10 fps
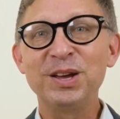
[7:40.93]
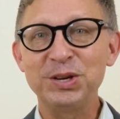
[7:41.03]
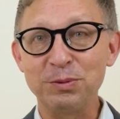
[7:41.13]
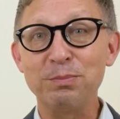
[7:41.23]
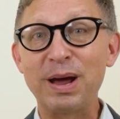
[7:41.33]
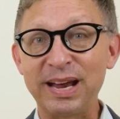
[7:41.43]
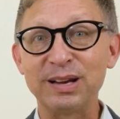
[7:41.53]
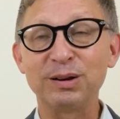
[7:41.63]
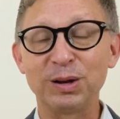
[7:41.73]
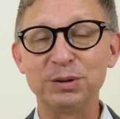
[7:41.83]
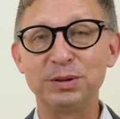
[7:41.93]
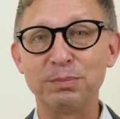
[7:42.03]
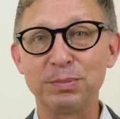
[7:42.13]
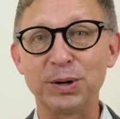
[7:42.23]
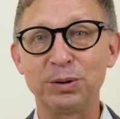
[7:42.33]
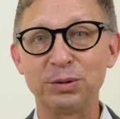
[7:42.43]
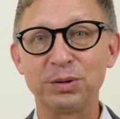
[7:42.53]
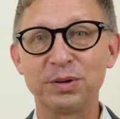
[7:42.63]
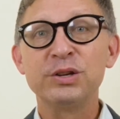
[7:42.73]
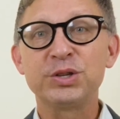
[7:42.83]
you may include them
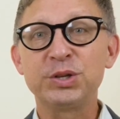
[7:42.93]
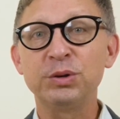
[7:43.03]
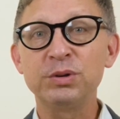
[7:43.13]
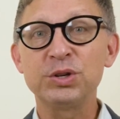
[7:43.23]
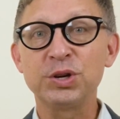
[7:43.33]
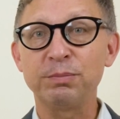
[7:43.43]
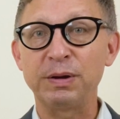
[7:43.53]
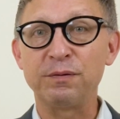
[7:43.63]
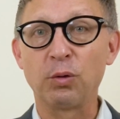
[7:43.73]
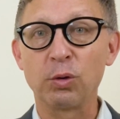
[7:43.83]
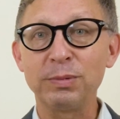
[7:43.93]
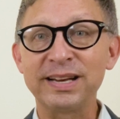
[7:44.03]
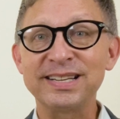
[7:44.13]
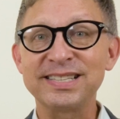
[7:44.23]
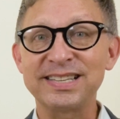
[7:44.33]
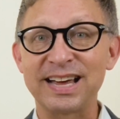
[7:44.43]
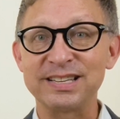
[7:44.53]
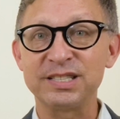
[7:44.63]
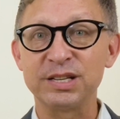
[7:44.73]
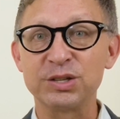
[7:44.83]
both. Students should be formally
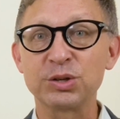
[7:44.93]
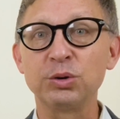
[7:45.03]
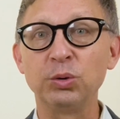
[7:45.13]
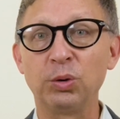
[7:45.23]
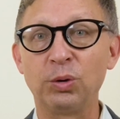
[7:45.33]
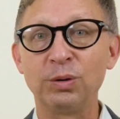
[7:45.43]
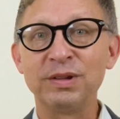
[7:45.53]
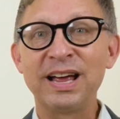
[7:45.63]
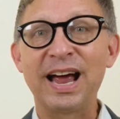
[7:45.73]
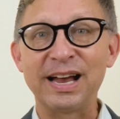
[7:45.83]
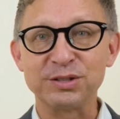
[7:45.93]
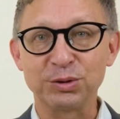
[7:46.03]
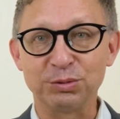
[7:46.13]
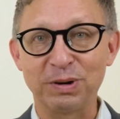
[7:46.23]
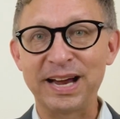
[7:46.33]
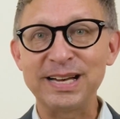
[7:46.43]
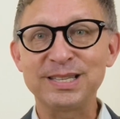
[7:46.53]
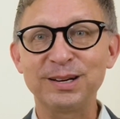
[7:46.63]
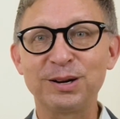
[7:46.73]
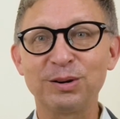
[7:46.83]
assessed in school as grades
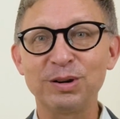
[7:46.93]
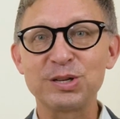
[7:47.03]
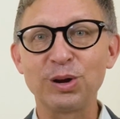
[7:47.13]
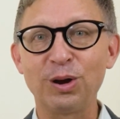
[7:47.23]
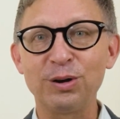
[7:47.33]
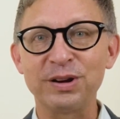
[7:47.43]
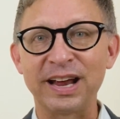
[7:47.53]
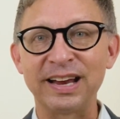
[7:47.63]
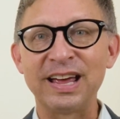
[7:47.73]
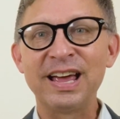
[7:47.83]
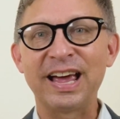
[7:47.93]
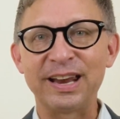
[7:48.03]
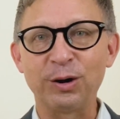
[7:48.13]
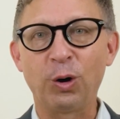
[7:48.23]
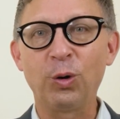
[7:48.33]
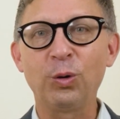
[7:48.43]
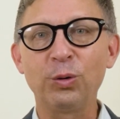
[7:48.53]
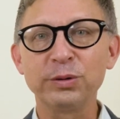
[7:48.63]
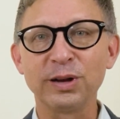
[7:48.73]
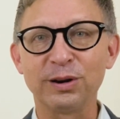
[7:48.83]
encourage learning and
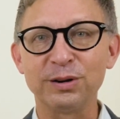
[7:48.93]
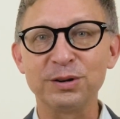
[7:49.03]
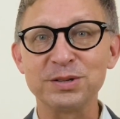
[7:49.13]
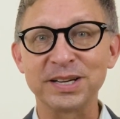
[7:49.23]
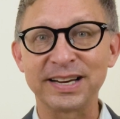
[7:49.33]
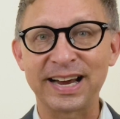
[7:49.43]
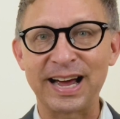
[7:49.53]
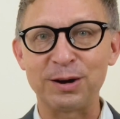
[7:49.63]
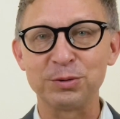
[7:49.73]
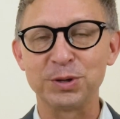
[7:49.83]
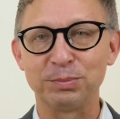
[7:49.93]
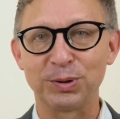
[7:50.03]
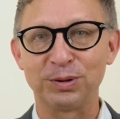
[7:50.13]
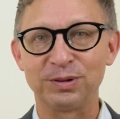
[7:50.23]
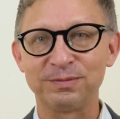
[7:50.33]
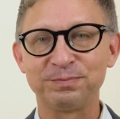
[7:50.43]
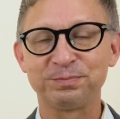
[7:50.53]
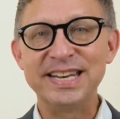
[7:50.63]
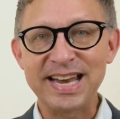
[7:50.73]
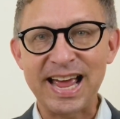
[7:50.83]
hold learners accountable.
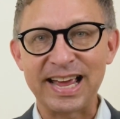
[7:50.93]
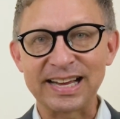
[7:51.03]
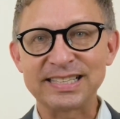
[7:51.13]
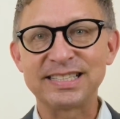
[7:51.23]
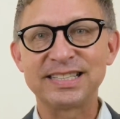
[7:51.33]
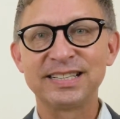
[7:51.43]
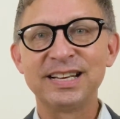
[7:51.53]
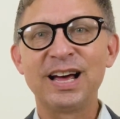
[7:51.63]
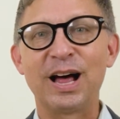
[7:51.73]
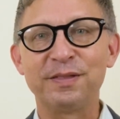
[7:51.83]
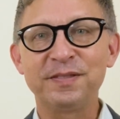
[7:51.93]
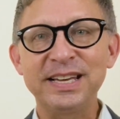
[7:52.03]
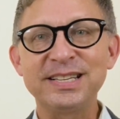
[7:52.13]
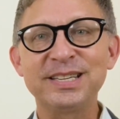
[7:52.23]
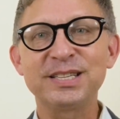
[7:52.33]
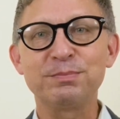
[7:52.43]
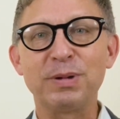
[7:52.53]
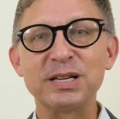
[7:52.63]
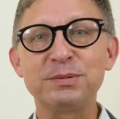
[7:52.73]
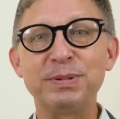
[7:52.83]
Next, a thesis
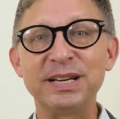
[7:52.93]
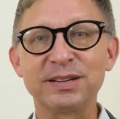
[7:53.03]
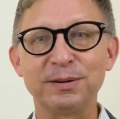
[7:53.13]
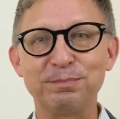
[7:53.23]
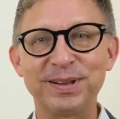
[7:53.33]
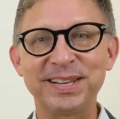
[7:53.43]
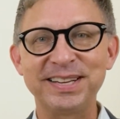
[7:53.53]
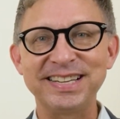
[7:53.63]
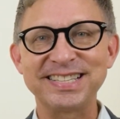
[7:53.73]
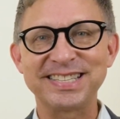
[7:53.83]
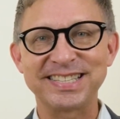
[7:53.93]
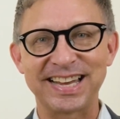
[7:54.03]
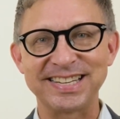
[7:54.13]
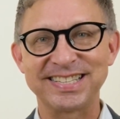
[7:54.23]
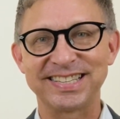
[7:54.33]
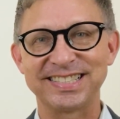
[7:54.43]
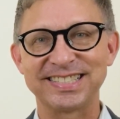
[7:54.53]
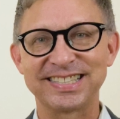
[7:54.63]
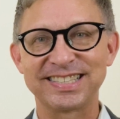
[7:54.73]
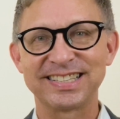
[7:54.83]
must be a complete
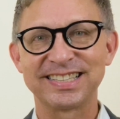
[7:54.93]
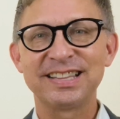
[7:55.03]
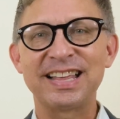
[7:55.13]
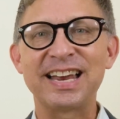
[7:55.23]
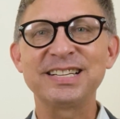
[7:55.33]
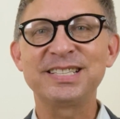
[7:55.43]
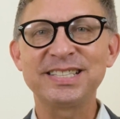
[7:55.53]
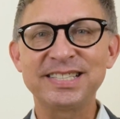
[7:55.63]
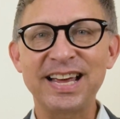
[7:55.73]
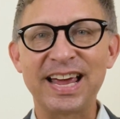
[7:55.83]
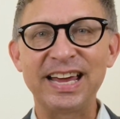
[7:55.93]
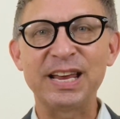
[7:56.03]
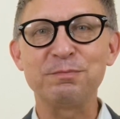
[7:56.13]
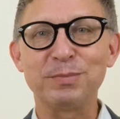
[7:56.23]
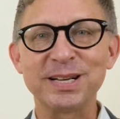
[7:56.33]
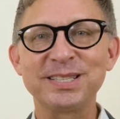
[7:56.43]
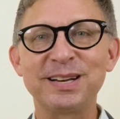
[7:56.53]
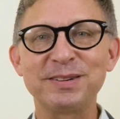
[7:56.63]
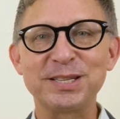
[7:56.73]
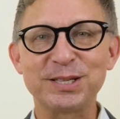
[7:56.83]
sentence. That is to say, it must
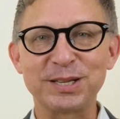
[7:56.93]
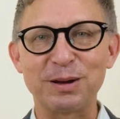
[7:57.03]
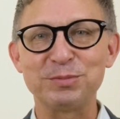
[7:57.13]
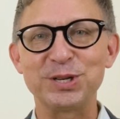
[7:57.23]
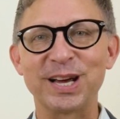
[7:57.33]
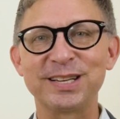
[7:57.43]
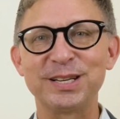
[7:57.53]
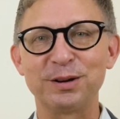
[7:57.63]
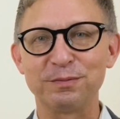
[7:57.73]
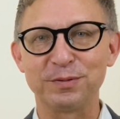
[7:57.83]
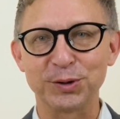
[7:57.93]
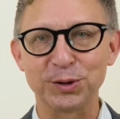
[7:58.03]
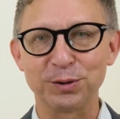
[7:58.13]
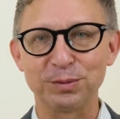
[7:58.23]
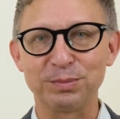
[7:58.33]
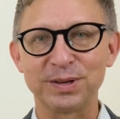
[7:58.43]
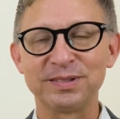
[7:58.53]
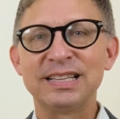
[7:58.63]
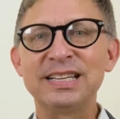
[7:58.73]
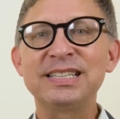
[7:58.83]
have a subject and a verb.
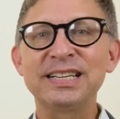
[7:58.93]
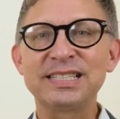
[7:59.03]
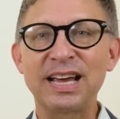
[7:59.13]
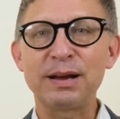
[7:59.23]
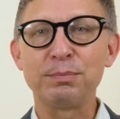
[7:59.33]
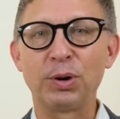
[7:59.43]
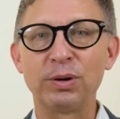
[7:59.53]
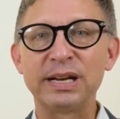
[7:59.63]
This example